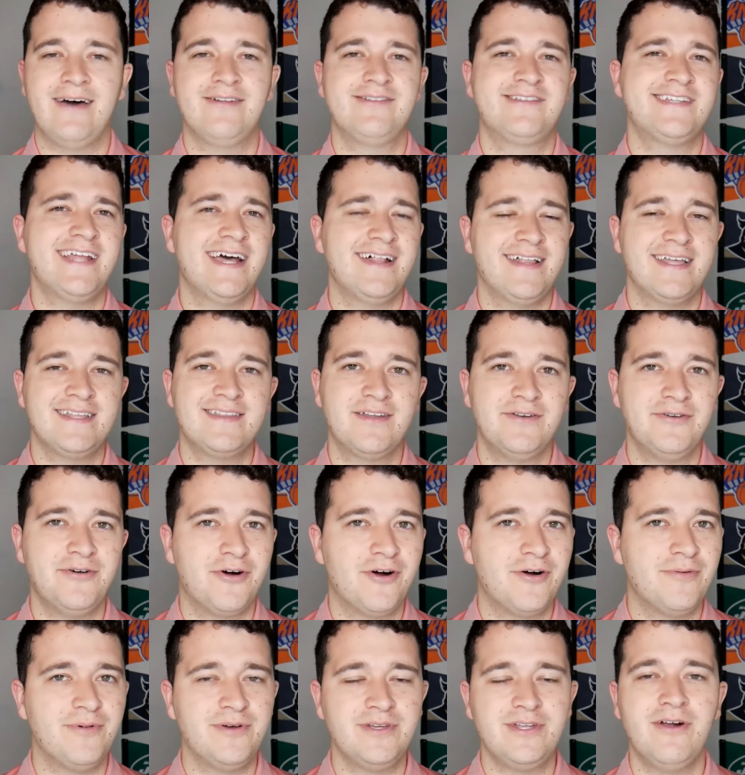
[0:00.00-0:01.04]
Now, it's not like the
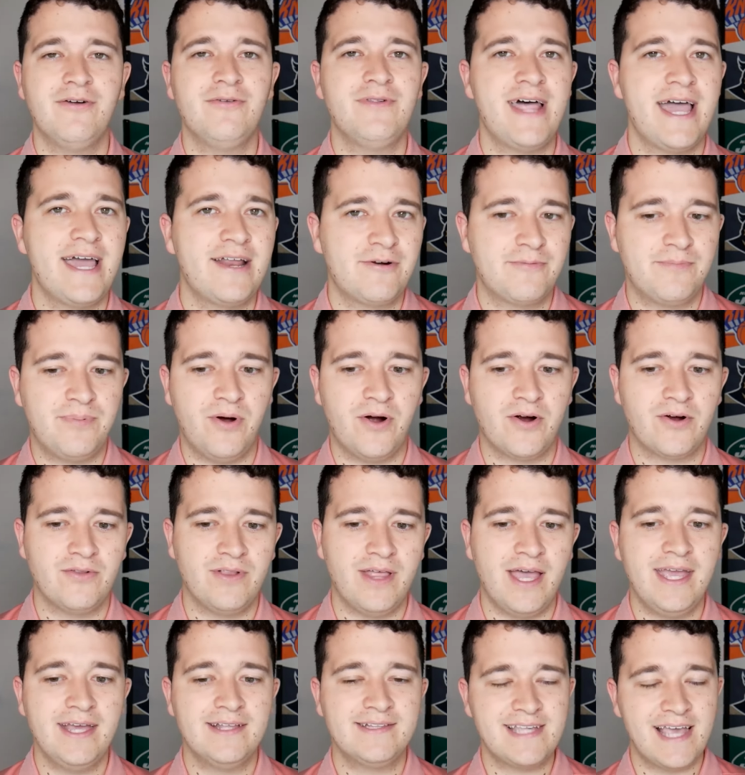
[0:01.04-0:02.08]
normal, you know, ladder
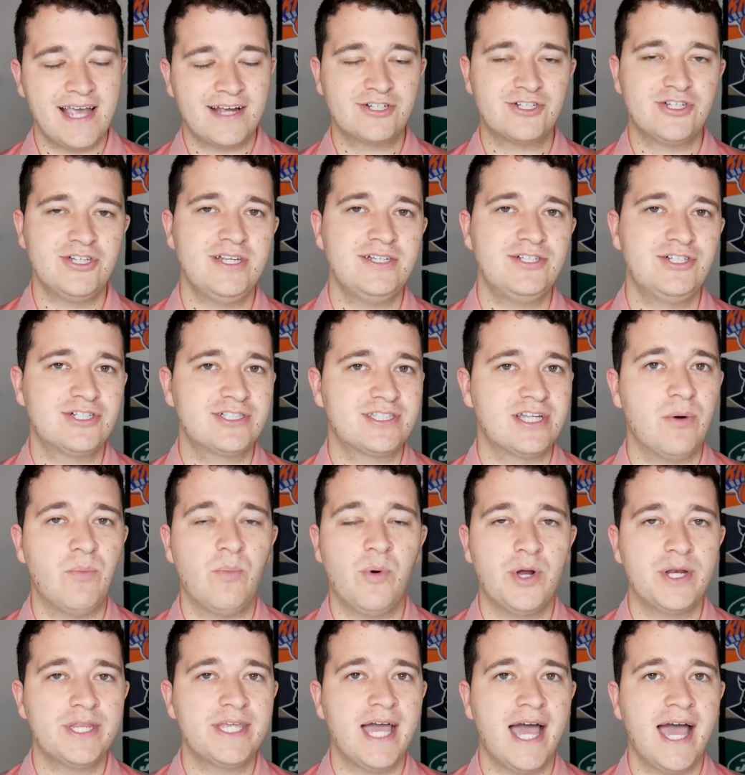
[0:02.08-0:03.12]
parlay. It's actually just
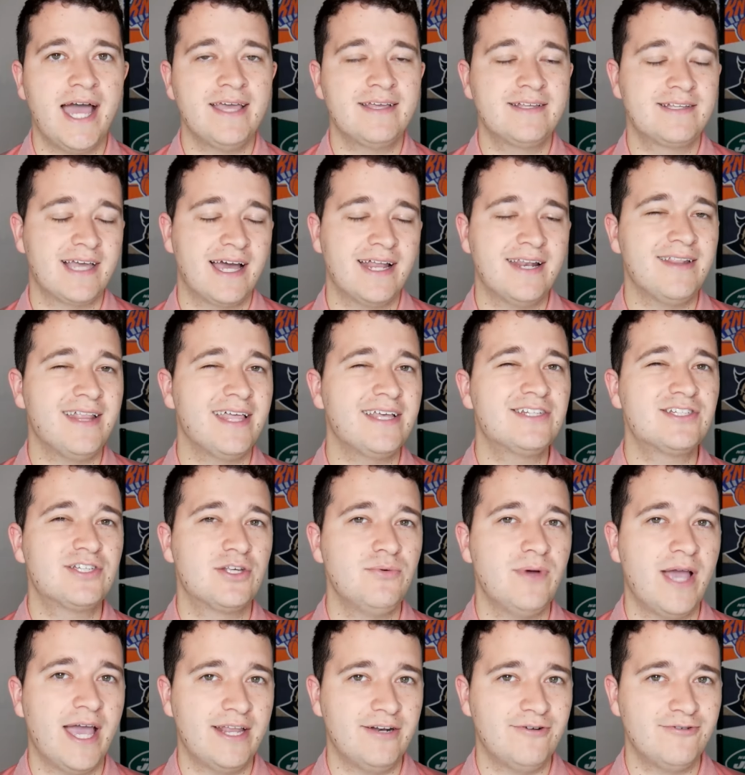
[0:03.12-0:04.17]
on one guy, kind of like
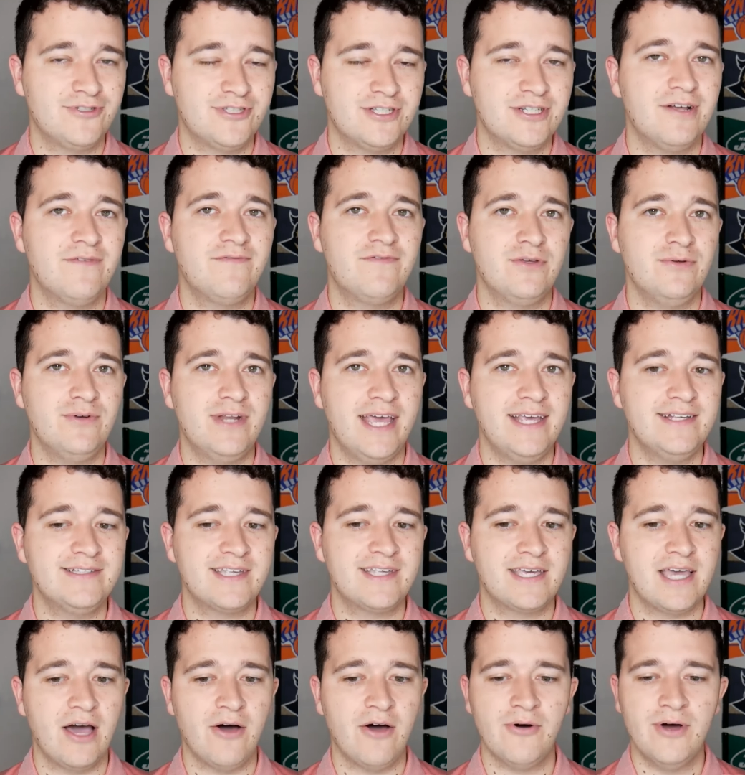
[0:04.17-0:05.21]
Scoot Henderson a few
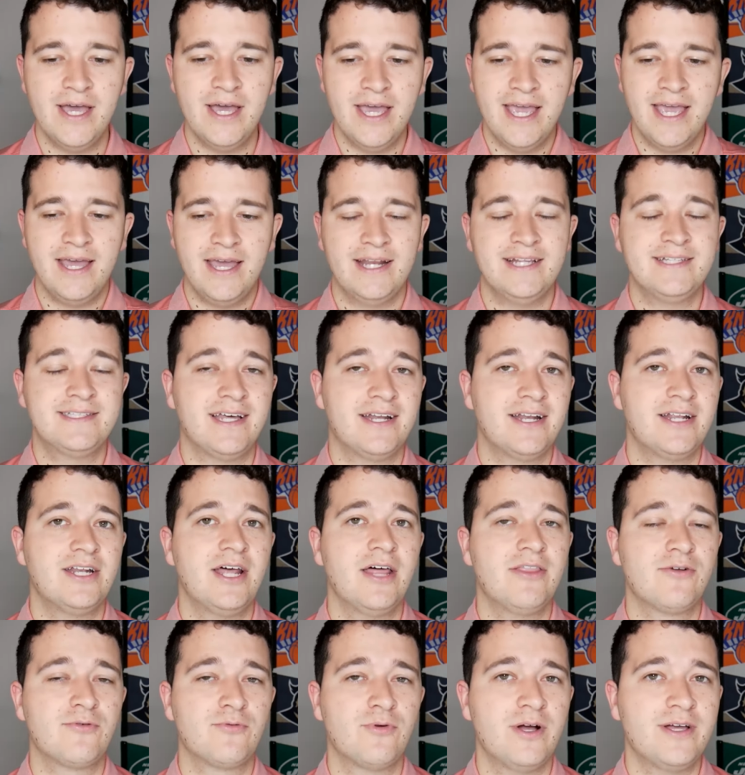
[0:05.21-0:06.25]
days ago. It is on
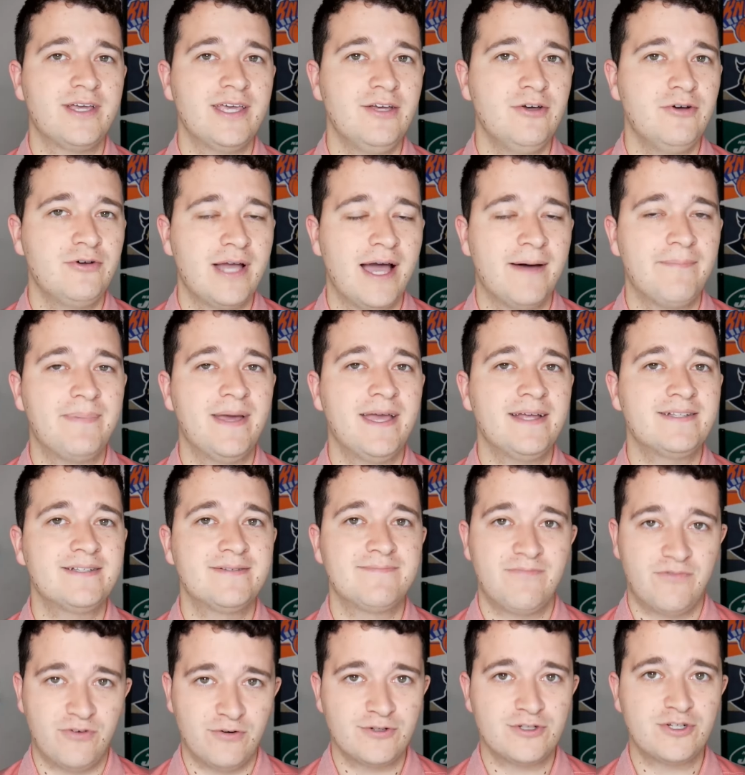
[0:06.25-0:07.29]
another rookie who got
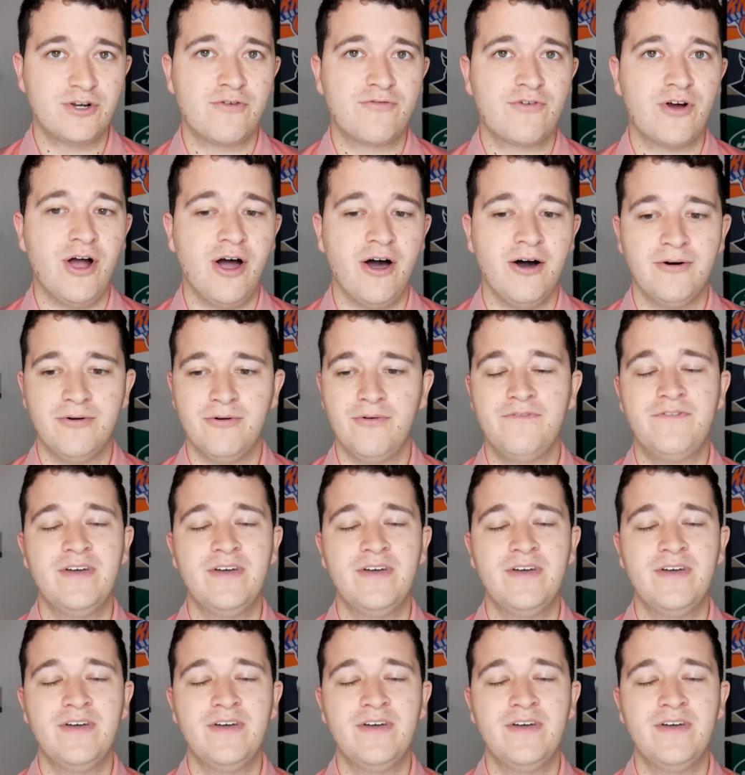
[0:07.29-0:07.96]
picked first overall,